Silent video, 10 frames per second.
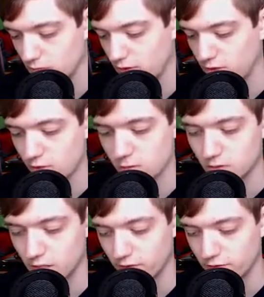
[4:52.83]
These code
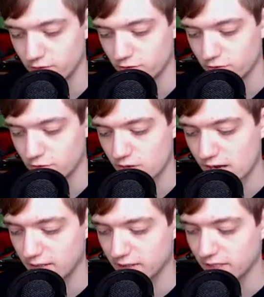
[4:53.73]
cards are just
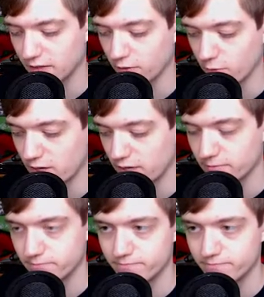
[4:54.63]
trying to get in the way.